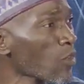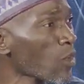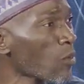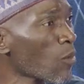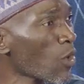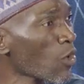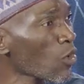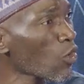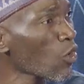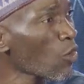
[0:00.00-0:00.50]

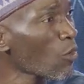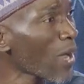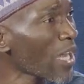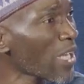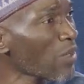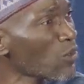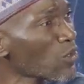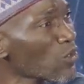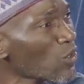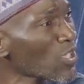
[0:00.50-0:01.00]
But
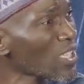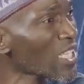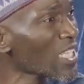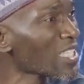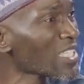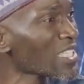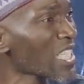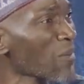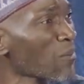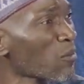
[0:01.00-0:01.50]
globally, we don't get
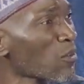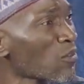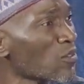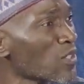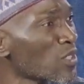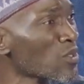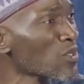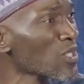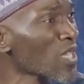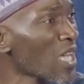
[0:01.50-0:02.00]
this type of
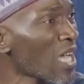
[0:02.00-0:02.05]
news.